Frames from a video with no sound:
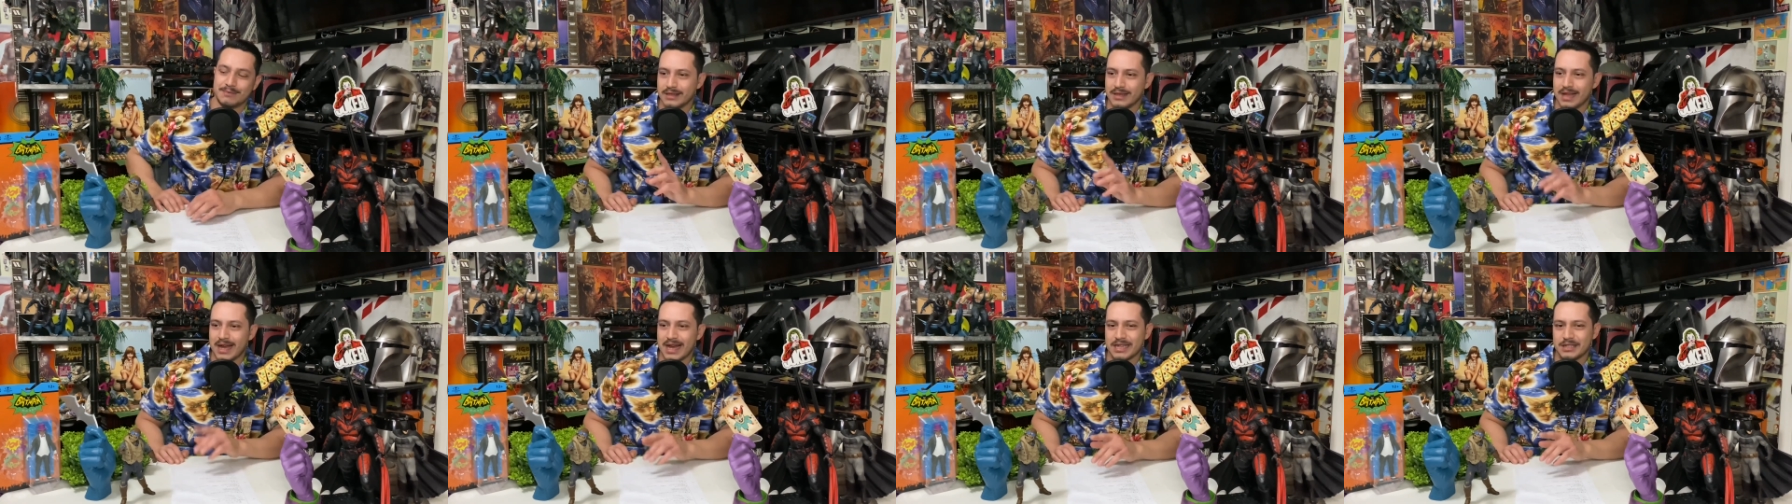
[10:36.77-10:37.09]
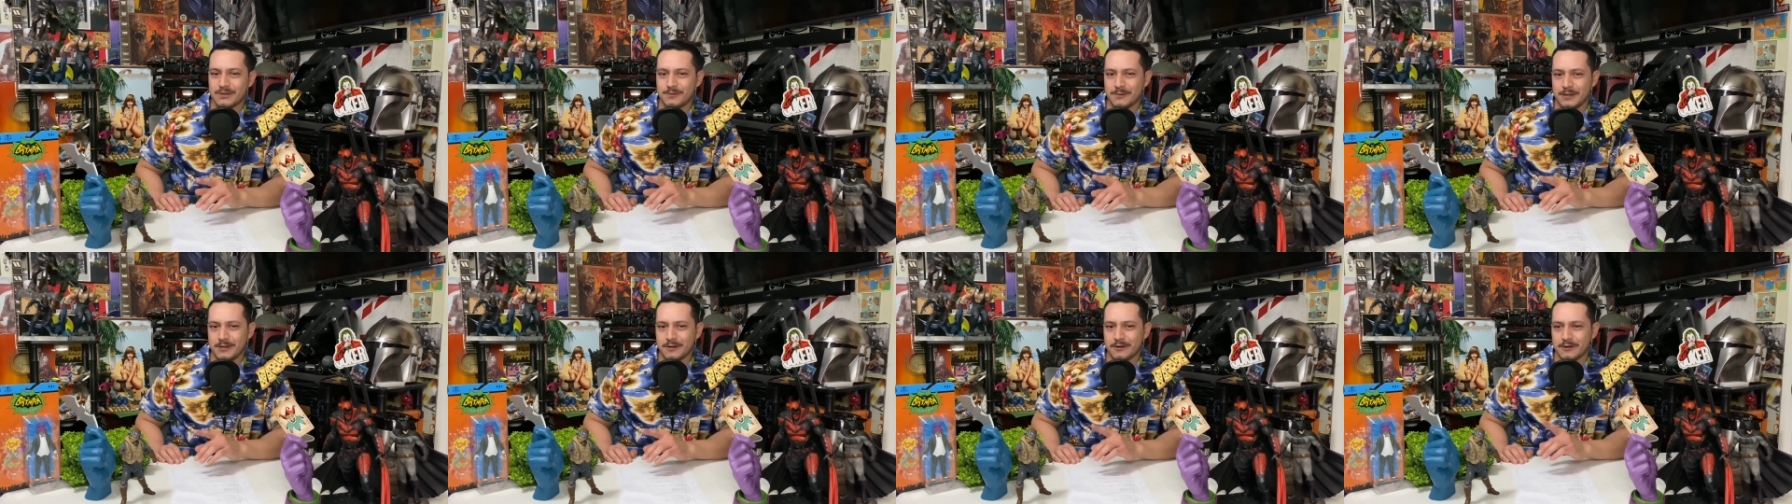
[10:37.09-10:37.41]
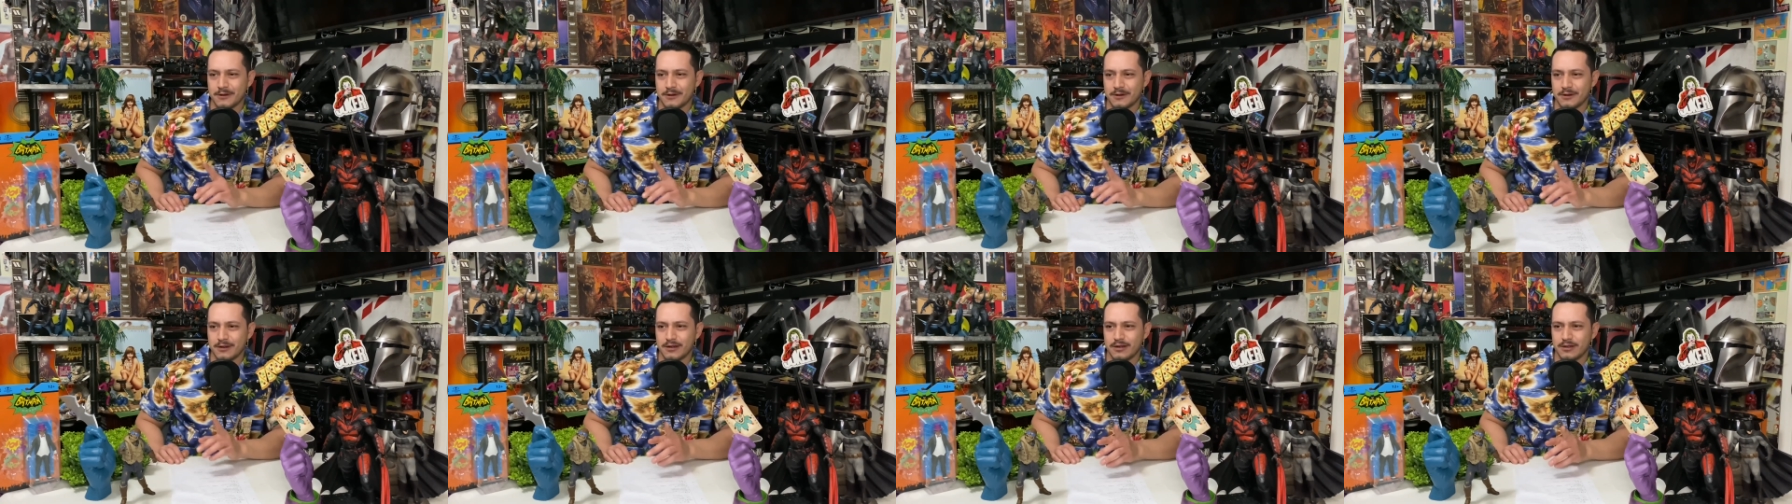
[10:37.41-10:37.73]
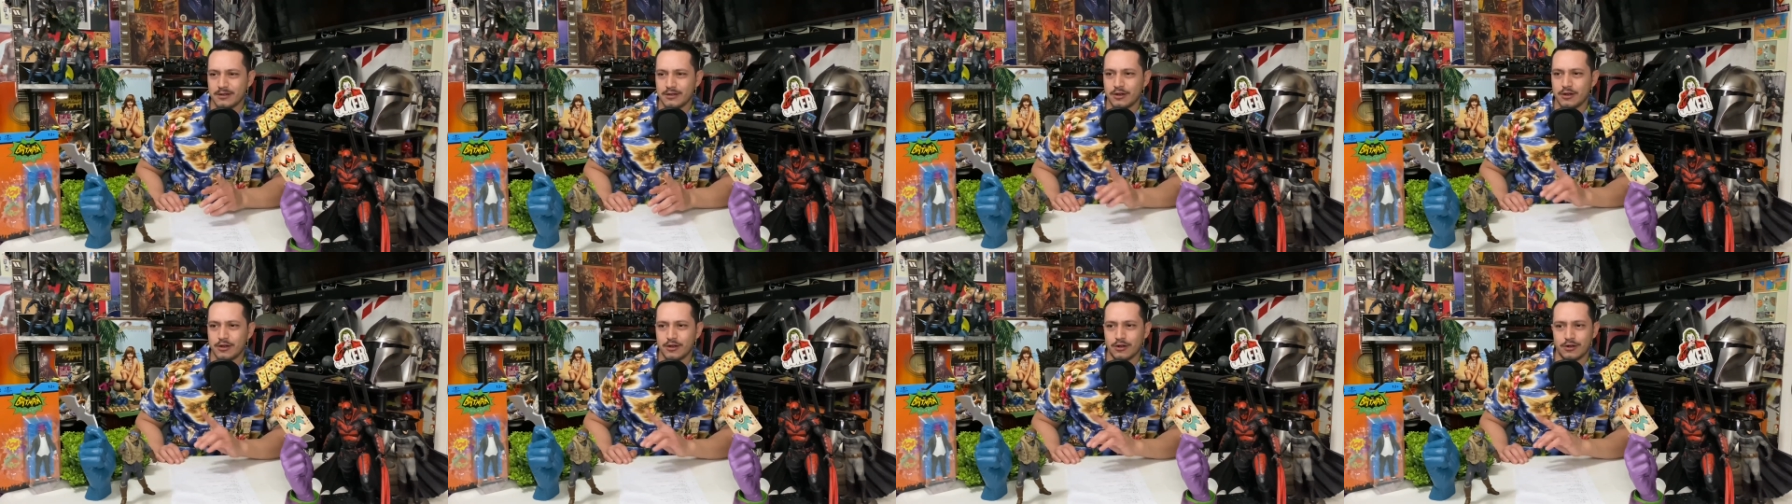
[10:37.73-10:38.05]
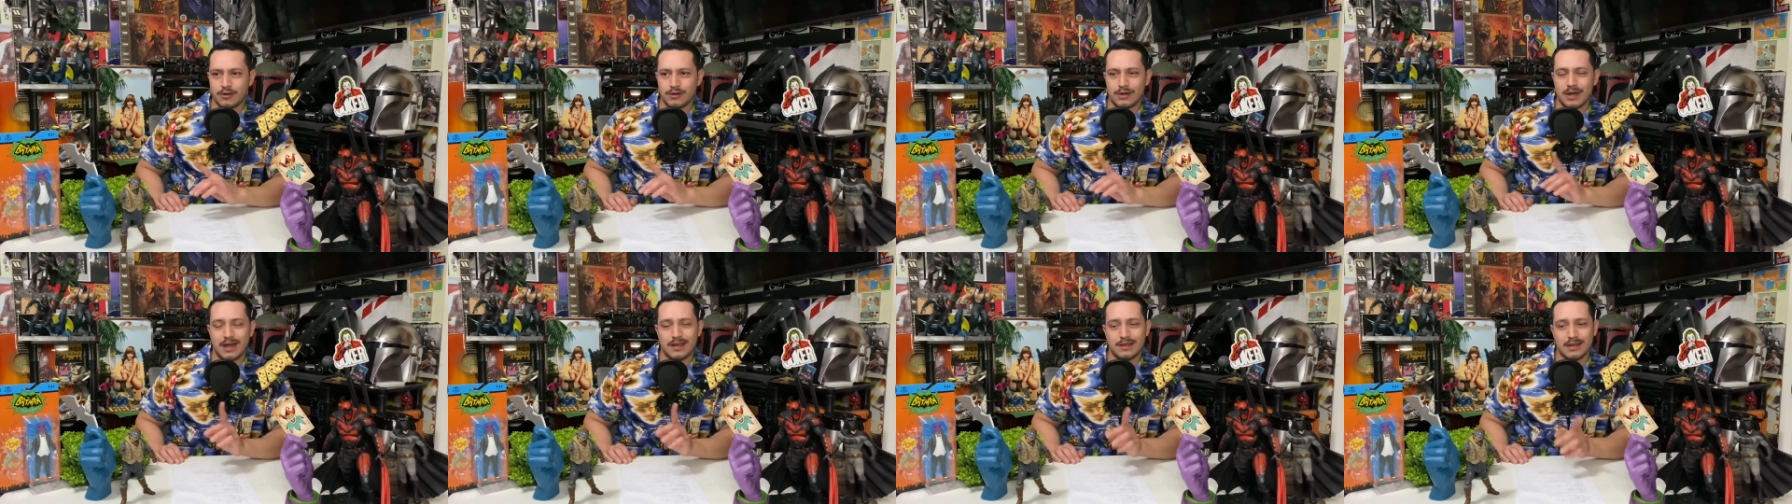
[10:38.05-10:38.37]
Last week, or uh, no,
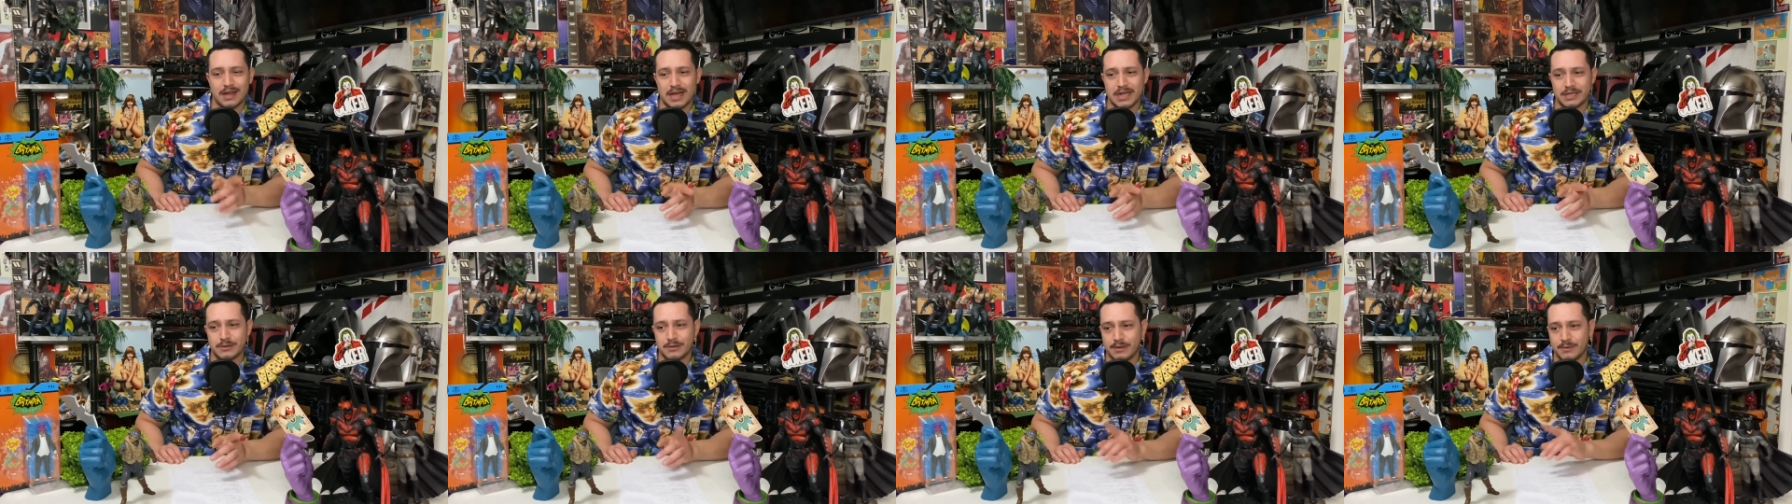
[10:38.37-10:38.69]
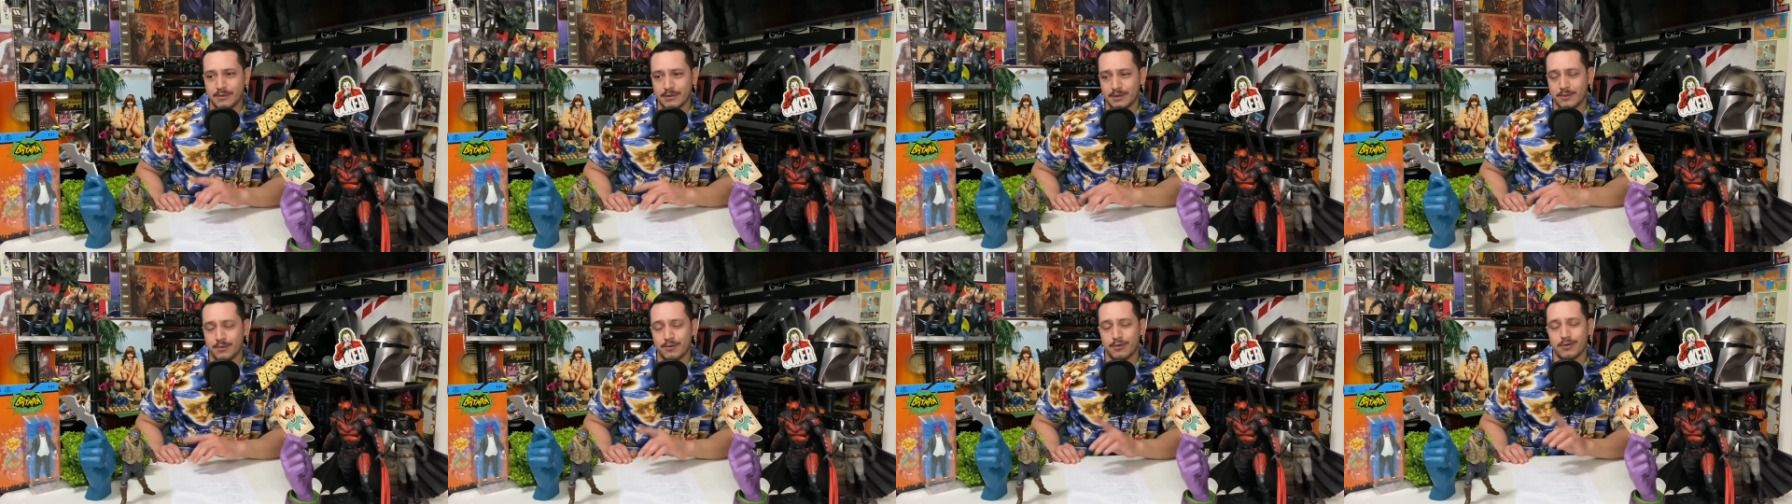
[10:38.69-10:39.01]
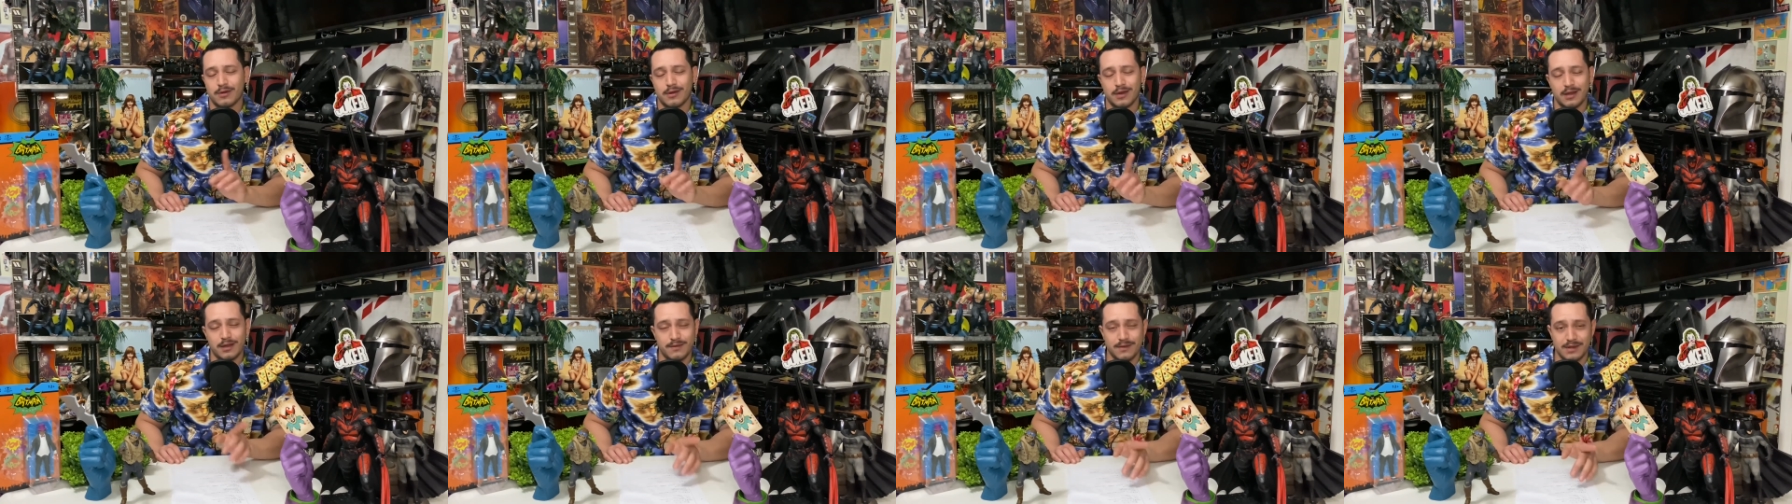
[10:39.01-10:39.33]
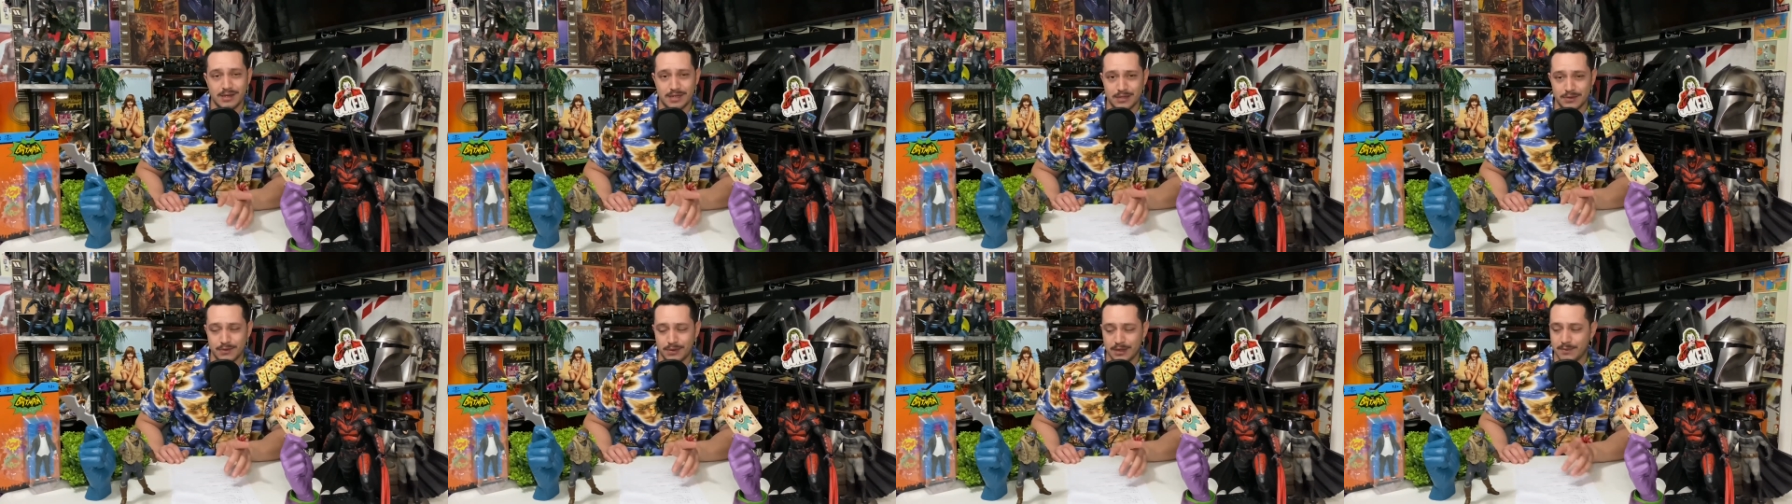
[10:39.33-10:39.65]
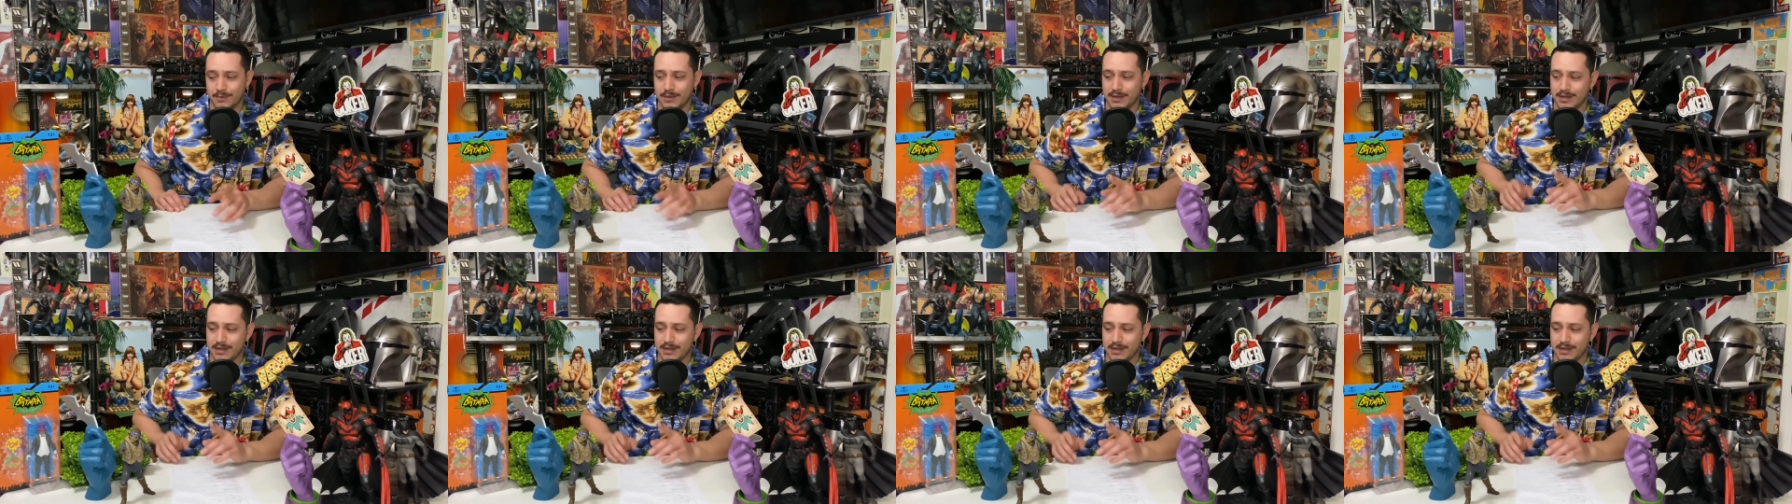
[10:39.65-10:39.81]
no, not last week, but the previous week,